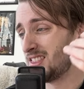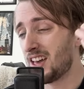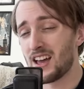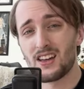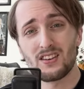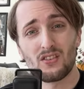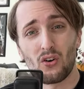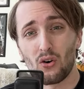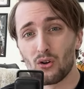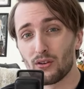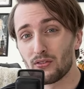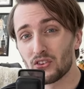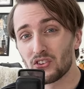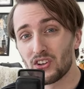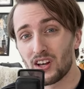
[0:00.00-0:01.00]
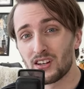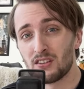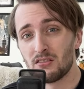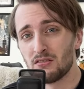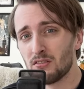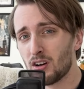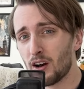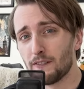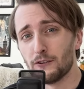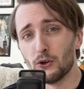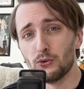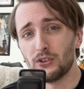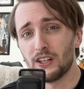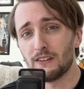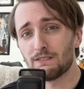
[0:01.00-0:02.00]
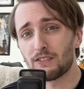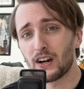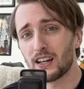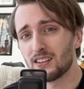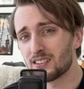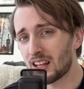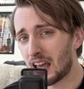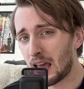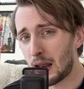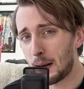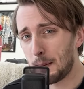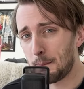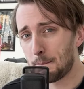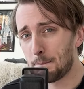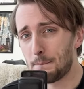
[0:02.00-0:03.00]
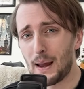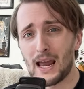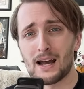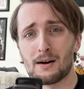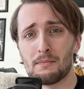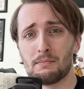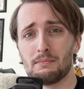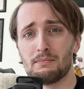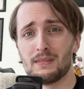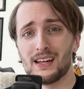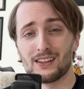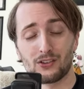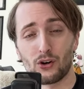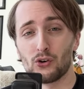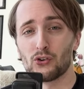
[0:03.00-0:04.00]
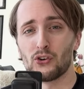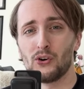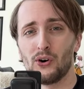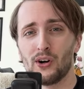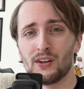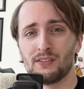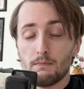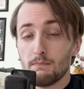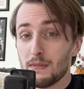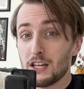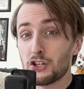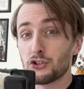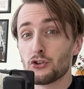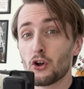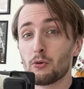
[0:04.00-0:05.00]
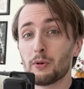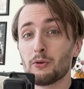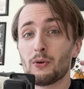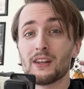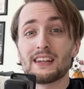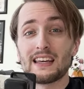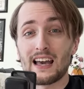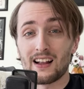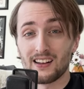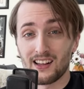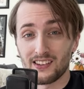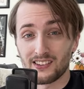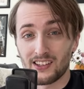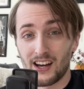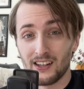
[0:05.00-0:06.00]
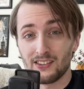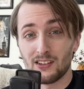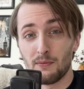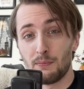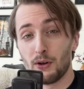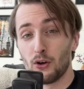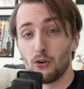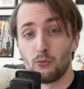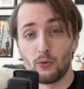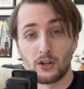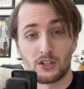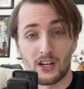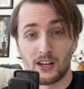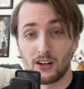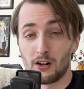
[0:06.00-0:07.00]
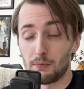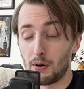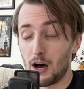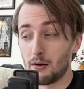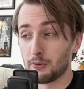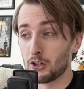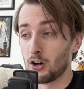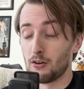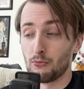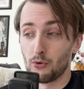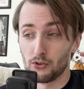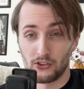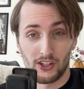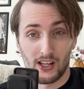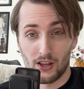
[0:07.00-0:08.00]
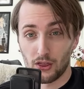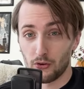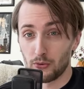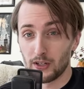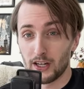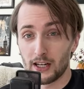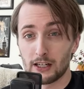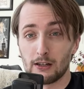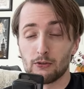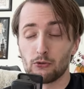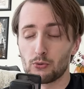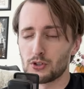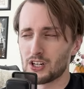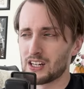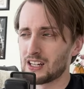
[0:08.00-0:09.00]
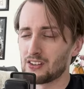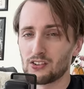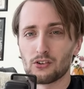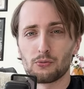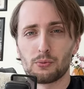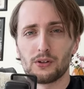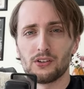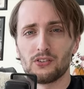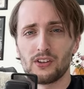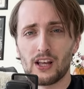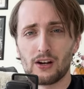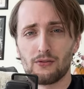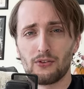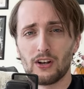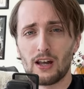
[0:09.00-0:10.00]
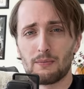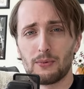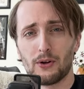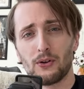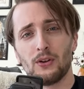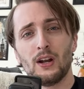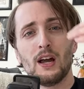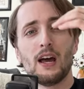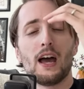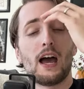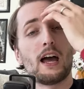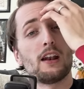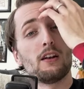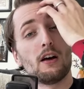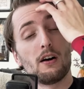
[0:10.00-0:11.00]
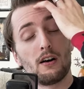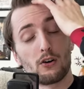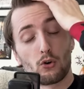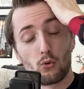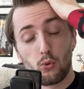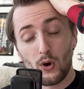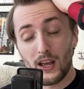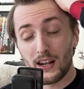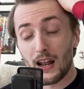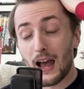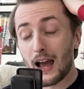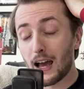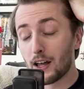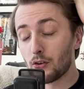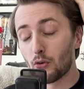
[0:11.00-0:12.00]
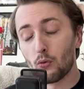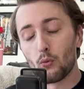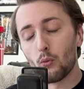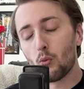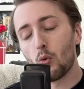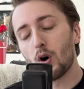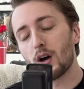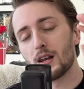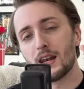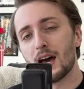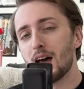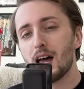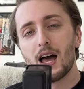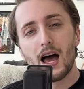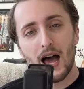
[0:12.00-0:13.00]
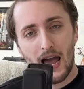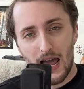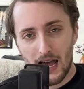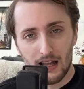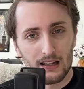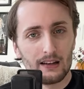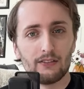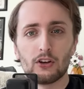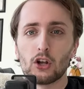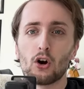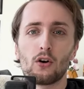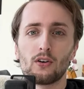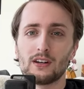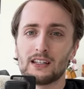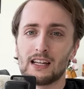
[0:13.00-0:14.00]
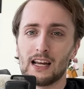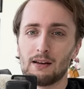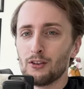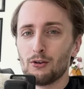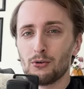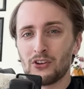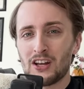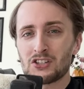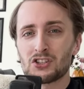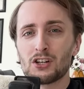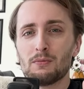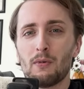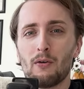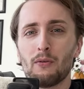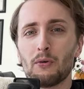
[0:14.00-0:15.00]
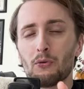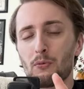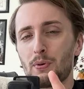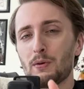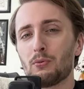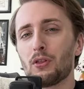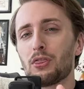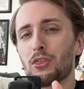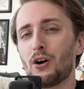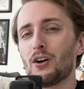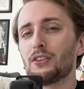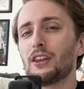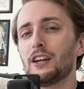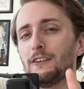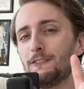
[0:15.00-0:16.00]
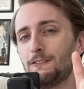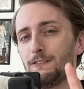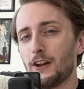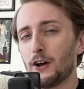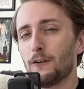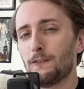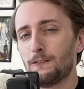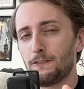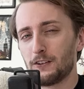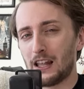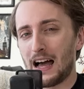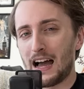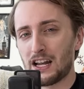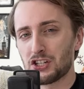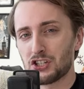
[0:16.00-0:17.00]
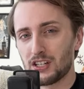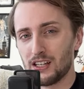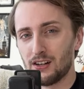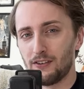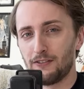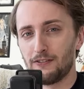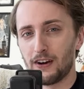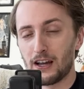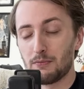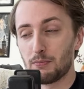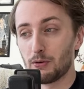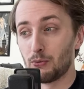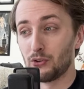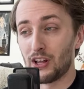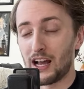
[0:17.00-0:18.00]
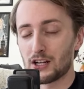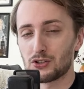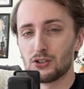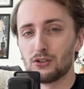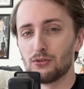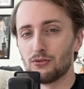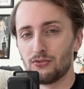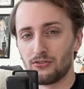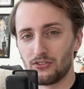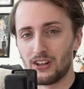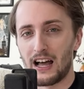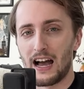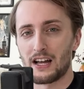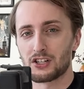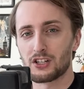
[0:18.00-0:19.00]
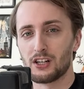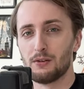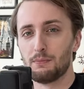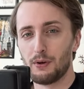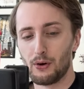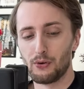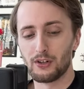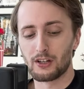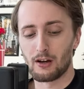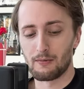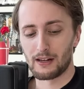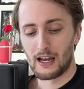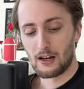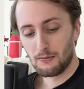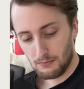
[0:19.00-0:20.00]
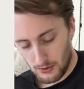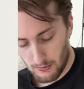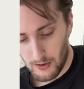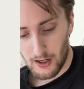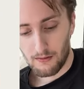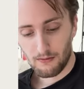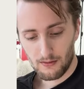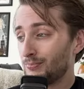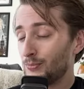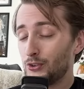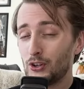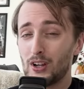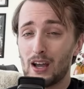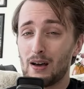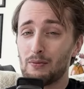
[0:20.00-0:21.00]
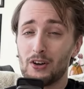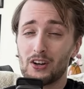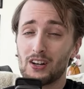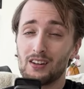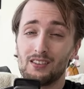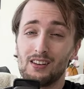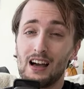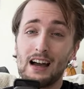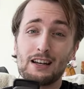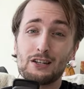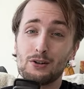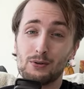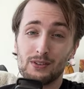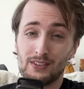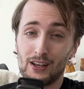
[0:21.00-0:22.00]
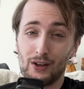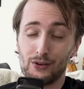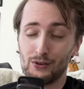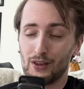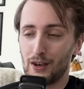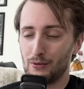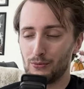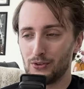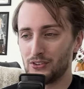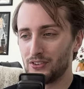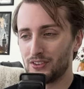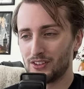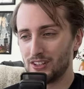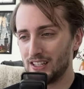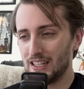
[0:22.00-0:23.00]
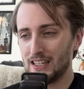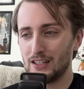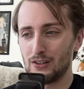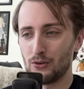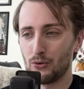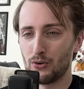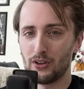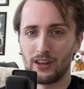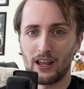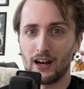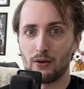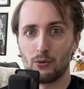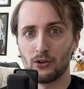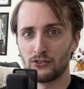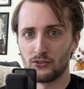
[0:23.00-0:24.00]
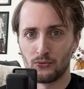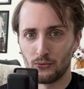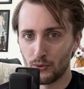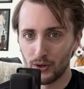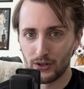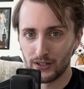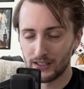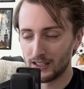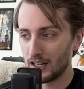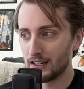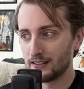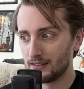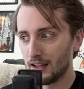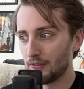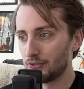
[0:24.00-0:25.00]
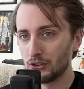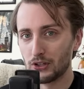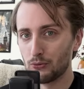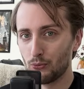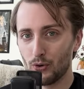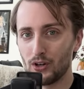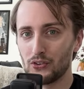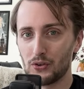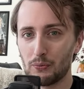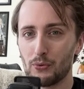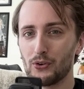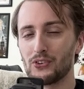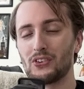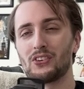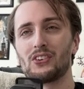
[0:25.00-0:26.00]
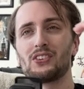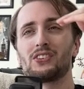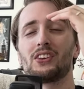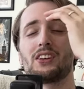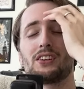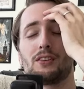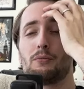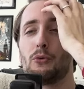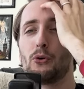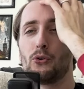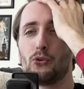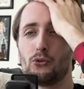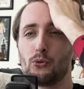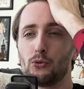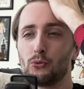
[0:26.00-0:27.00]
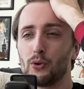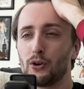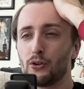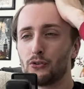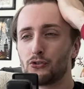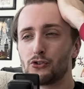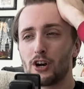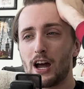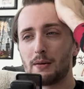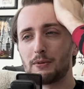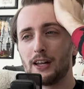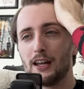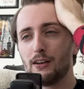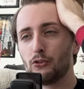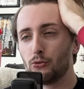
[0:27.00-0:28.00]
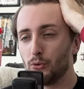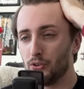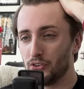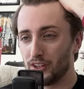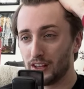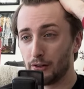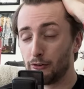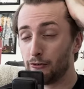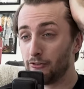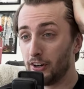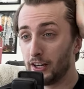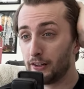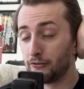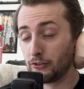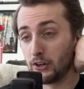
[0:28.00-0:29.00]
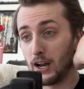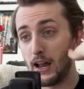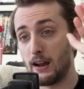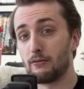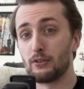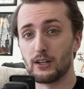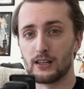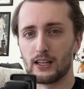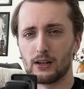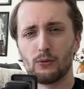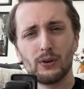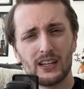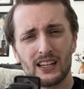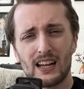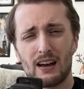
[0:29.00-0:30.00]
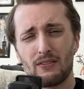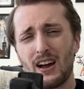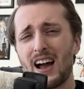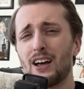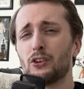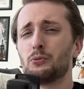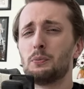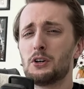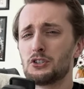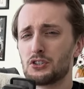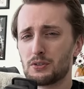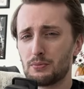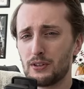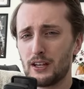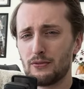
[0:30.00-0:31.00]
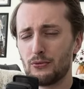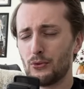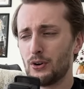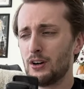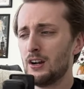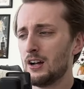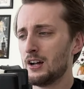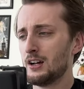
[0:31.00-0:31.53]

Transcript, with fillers: then all of a sudden, a few team fights, and bam, it turns it on. Meech notably went the LS Kai'Sa build, which ended up popping off once he hit three items, which I guess is pretty standard for that build. And Quid had one hell of an Ahri game. There was actually a moment where people thought that he failed flashed in a fight, but it was actually to flash an ability coming at him. What a so yeah, I'm not gonna lie to you and tell you that it was clean nor that I wasn't worried. I definitely was at points because it's like Immortals was one of those trap games where it's like they were fighting for everything and we didn't have as much to play for,